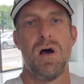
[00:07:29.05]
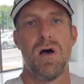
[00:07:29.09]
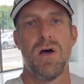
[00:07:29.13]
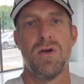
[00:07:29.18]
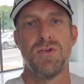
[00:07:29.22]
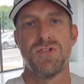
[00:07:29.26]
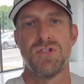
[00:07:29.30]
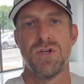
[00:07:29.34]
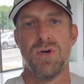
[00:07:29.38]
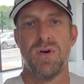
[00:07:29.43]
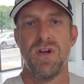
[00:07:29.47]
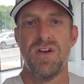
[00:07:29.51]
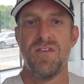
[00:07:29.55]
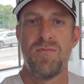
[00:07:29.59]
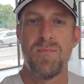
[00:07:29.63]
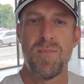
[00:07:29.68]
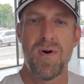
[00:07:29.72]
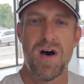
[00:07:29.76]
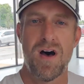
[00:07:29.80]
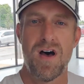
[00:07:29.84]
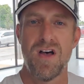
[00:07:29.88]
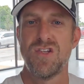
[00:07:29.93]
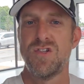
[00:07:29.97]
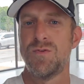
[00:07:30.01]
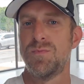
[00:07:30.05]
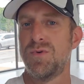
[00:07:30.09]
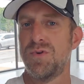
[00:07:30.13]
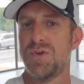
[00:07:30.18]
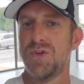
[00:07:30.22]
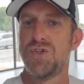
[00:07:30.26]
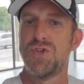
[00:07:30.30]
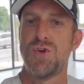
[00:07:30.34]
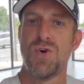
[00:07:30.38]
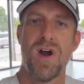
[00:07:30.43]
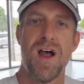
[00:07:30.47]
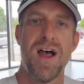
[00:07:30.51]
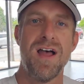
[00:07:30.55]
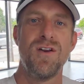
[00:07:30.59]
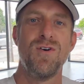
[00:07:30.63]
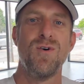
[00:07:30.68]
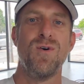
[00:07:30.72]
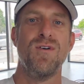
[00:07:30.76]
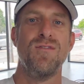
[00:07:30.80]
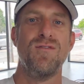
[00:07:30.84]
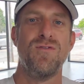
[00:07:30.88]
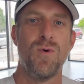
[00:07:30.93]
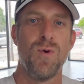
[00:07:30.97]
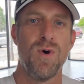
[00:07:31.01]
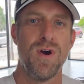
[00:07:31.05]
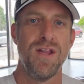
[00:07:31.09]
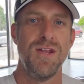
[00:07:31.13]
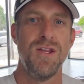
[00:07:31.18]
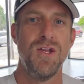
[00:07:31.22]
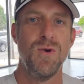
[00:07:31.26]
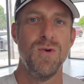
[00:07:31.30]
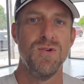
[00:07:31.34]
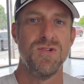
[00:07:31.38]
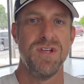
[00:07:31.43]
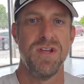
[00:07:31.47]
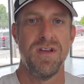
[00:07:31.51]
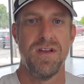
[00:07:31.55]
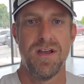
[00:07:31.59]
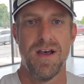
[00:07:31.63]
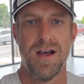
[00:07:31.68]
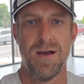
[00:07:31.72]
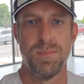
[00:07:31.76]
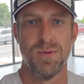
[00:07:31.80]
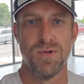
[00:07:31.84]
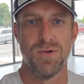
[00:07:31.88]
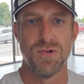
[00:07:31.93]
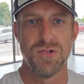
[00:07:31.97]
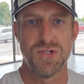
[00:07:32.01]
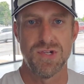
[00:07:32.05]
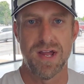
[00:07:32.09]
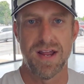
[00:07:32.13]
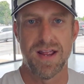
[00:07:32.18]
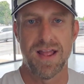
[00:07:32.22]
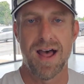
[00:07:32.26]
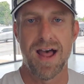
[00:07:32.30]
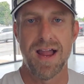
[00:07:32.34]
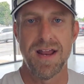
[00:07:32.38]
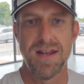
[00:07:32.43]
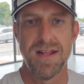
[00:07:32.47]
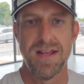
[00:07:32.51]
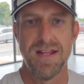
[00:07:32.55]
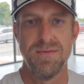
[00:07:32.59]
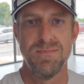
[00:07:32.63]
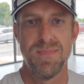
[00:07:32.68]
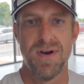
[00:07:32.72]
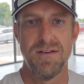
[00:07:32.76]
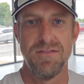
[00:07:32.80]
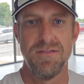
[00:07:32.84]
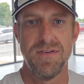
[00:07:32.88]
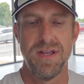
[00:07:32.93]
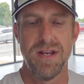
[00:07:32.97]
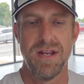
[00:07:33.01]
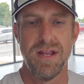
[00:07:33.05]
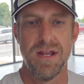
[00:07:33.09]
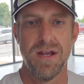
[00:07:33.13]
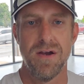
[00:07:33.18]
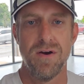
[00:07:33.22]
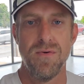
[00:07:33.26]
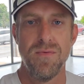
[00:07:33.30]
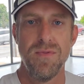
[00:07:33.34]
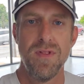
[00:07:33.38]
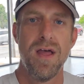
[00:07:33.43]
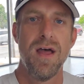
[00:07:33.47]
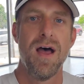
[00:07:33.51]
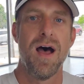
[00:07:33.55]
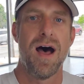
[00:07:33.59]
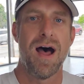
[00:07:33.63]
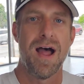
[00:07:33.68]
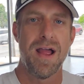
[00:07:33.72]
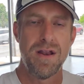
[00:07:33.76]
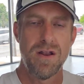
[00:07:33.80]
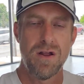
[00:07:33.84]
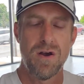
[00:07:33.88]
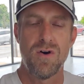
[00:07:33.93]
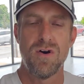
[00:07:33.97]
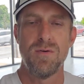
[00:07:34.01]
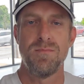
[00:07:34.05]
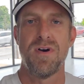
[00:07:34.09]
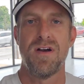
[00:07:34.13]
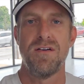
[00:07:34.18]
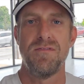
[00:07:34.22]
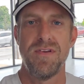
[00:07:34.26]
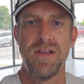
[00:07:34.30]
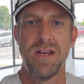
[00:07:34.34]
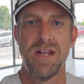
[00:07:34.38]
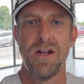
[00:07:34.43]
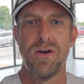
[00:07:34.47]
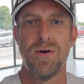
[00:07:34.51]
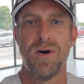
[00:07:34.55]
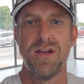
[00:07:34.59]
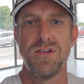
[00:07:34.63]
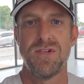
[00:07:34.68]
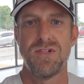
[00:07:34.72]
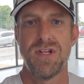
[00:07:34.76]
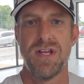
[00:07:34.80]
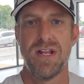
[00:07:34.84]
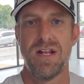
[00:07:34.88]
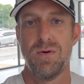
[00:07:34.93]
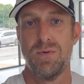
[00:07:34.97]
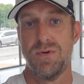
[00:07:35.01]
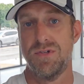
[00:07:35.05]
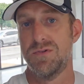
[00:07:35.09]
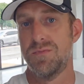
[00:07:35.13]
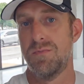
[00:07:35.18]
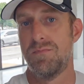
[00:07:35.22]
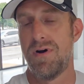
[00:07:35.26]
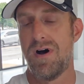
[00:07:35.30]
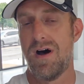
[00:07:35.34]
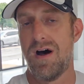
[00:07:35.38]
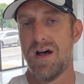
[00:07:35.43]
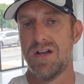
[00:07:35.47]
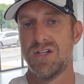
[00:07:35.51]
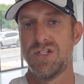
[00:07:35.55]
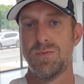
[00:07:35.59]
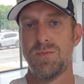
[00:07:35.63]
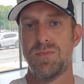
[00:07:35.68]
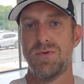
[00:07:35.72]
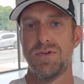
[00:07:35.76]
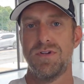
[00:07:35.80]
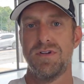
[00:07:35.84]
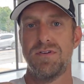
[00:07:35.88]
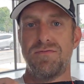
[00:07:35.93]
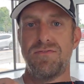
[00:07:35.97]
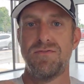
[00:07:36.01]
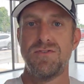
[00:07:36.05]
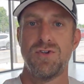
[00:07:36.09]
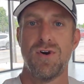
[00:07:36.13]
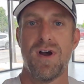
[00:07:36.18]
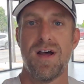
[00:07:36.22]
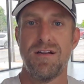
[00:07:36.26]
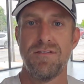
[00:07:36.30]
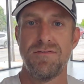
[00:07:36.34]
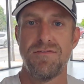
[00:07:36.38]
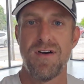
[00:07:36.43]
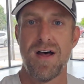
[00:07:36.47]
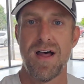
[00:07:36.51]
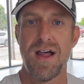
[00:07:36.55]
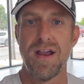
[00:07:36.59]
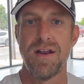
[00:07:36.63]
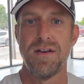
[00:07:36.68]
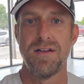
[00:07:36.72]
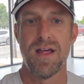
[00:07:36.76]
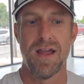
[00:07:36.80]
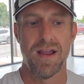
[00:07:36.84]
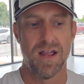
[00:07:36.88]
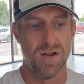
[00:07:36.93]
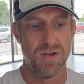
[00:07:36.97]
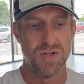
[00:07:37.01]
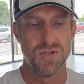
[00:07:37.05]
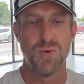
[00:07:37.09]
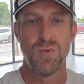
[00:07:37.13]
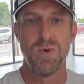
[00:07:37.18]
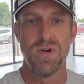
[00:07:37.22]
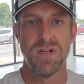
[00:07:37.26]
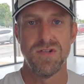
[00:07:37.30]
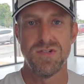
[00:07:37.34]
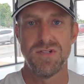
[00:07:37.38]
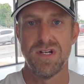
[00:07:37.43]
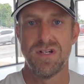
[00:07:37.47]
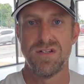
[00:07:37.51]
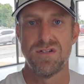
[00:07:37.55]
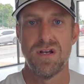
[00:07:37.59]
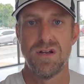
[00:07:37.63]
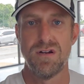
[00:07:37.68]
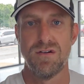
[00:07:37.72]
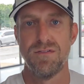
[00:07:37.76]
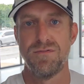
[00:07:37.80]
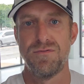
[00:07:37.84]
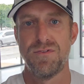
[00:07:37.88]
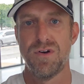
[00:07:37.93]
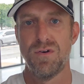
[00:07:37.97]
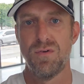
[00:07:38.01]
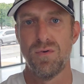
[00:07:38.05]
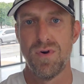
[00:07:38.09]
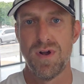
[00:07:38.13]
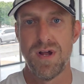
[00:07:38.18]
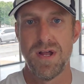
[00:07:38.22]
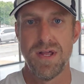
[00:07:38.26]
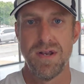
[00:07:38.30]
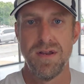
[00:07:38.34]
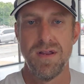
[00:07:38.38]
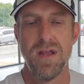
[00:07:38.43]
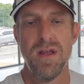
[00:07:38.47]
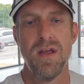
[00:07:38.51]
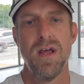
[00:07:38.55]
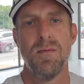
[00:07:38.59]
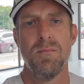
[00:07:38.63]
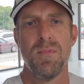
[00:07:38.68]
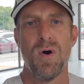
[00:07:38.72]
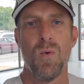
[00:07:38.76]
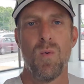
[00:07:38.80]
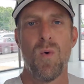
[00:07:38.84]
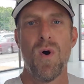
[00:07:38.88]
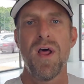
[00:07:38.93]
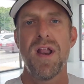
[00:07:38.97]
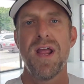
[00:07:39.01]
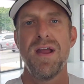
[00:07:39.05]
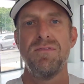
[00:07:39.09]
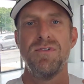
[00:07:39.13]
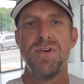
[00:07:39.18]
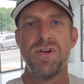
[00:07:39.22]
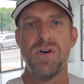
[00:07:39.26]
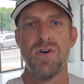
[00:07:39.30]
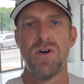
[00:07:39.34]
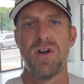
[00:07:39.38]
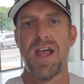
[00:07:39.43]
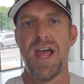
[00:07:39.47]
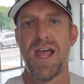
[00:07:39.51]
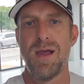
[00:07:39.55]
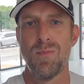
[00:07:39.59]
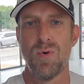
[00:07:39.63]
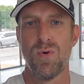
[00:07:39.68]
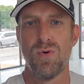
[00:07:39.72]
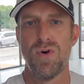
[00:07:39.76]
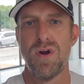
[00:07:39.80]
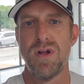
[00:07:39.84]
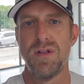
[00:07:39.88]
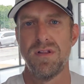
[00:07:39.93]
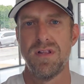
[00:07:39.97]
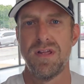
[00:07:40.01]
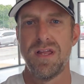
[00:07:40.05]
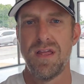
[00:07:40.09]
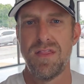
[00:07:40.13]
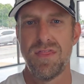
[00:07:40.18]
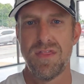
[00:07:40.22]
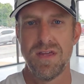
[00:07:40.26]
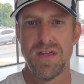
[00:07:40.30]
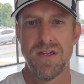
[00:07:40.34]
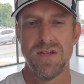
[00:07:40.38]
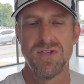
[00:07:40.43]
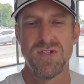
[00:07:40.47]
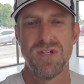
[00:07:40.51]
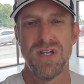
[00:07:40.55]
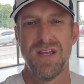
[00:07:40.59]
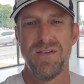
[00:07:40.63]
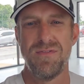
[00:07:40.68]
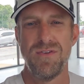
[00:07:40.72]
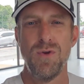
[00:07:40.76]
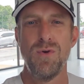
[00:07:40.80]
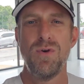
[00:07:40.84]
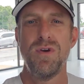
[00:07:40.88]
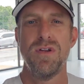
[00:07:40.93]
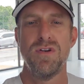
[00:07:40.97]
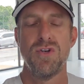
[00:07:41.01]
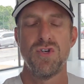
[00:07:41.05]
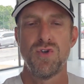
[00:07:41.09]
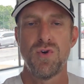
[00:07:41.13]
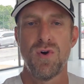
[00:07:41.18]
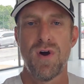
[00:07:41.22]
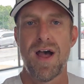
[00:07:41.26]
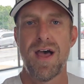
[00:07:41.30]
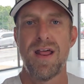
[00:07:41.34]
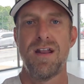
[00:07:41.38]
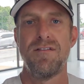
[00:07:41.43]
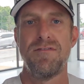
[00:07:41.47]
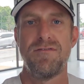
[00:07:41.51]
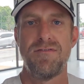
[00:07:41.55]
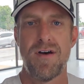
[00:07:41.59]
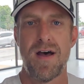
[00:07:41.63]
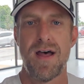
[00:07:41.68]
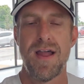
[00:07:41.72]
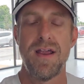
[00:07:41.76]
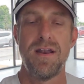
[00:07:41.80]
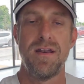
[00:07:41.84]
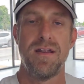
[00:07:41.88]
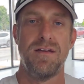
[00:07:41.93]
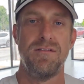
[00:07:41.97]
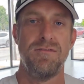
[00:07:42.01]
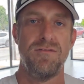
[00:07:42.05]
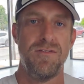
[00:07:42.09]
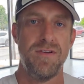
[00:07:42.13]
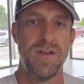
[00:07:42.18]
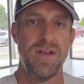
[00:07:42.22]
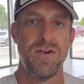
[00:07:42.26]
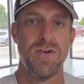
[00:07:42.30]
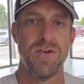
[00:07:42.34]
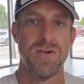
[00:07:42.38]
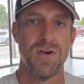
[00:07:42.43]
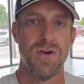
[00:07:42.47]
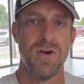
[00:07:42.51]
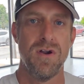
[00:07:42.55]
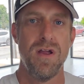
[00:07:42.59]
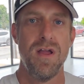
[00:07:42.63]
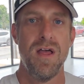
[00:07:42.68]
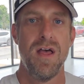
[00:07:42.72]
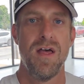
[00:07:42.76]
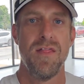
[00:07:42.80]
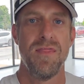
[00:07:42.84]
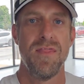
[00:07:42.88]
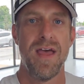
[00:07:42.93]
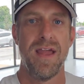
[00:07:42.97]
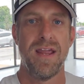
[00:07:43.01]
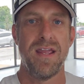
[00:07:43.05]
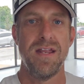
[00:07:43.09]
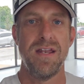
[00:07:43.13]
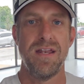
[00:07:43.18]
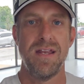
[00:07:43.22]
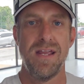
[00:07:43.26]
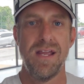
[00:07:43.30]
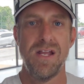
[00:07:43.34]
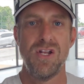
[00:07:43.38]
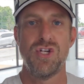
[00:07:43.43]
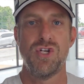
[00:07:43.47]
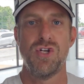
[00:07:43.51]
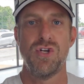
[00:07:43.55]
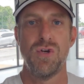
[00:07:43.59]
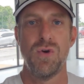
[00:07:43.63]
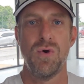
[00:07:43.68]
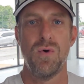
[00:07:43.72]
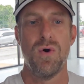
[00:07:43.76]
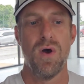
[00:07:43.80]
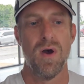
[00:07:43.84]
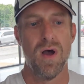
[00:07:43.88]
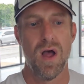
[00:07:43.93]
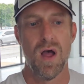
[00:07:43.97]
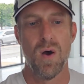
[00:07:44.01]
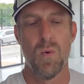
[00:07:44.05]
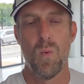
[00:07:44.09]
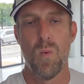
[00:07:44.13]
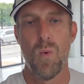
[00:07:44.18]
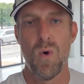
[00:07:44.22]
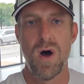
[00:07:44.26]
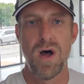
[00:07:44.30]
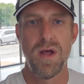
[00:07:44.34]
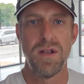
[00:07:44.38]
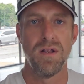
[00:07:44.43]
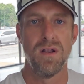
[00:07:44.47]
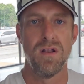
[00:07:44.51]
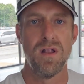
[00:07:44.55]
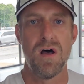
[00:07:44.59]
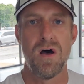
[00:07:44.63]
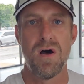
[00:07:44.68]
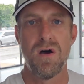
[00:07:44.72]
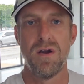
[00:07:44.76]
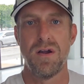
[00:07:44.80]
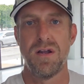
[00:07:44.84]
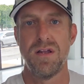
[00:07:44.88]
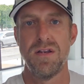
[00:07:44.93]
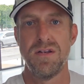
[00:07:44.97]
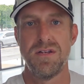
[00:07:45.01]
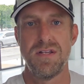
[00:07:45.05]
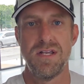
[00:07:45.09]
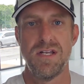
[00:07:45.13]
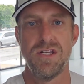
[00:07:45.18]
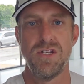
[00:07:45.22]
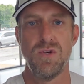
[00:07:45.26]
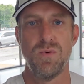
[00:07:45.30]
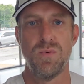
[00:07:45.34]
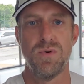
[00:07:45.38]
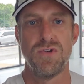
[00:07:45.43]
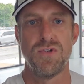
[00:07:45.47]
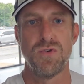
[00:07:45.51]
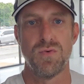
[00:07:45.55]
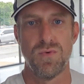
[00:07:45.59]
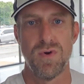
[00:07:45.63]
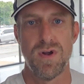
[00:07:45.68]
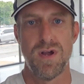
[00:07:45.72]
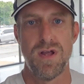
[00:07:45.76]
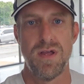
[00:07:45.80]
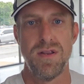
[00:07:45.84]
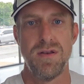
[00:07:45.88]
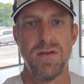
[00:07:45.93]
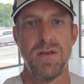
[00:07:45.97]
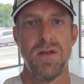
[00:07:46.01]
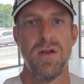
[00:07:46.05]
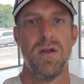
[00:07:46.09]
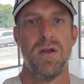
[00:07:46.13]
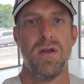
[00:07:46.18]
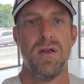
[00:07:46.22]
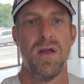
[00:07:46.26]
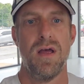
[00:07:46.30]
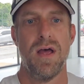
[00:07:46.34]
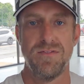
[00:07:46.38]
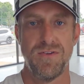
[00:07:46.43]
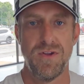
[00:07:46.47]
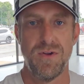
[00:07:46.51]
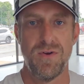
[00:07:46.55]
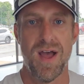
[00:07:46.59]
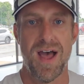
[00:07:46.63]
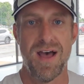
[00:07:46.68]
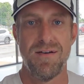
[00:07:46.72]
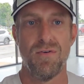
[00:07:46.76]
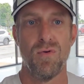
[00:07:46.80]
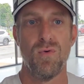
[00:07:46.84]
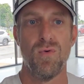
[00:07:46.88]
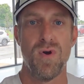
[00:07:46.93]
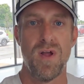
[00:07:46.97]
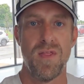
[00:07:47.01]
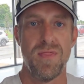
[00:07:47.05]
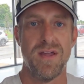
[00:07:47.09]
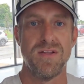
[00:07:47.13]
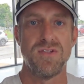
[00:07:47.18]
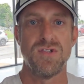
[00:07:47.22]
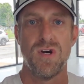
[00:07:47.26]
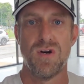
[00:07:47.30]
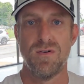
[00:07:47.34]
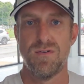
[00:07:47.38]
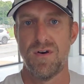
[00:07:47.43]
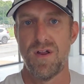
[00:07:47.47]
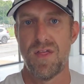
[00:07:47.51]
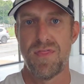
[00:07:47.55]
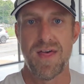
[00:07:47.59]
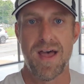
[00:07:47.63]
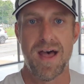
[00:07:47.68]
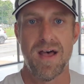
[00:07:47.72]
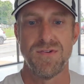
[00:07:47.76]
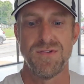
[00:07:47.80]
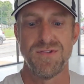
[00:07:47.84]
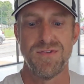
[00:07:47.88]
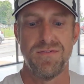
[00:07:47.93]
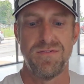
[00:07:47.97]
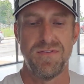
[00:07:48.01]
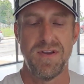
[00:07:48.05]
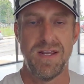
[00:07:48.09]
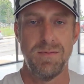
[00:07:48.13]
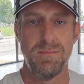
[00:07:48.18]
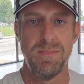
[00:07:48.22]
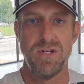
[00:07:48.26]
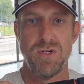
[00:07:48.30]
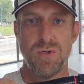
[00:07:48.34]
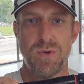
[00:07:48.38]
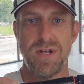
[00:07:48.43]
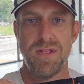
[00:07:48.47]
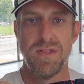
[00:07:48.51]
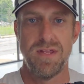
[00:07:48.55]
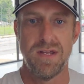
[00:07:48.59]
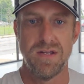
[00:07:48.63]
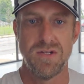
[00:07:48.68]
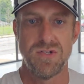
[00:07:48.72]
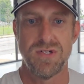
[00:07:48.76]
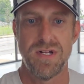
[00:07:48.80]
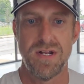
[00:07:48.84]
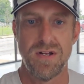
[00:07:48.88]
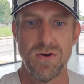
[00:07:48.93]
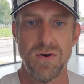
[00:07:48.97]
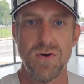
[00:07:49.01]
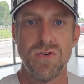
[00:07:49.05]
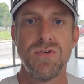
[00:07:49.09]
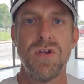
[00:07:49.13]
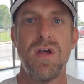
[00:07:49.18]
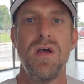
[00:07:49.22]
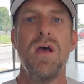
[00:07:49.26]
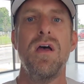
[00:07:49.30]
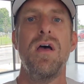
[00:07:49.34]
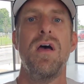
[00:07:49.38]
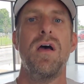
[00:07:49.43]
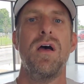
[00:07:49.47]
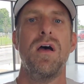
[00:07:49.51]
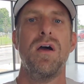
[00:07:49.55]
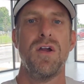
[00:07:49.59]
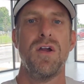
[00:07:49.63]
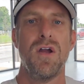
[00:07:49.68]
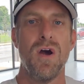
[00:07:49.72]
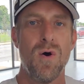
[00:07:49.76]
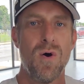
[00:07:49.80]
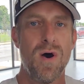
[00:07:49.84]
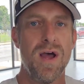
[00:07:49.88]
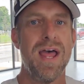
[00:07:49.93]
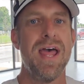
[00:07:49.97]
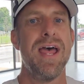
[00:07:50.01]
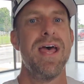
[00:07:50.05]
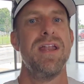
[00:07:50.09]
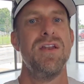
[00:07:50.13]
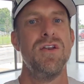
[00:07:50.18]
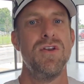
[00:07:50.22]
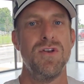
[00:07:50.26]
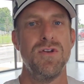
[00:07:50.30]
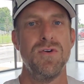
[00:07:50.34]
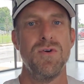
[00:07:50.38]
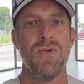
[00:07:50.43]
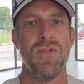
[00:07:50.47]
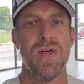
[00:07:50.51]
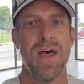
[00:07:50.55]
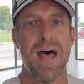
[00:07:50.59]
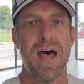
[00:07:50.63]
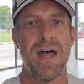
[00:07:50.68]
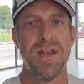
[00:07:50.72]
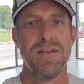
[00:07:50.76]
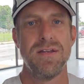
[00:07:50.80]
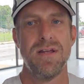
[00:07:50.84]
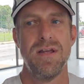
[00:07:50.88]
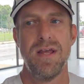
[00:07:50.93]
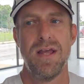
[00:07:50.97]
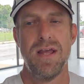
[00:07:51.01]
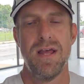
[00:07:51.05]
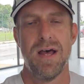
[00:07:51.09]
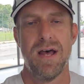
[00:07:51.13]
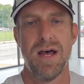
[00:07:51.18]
Also, if possible, try to avoid using couplers like I did in my video. I know in my video I said it was impossible to try to find like a 2,600 foot run, but whatever your cable run length is, if you can try to find a vendor that can get you one long continuous run, if you have a run that's over 1,000 feet between the extenders, go ahead and do that.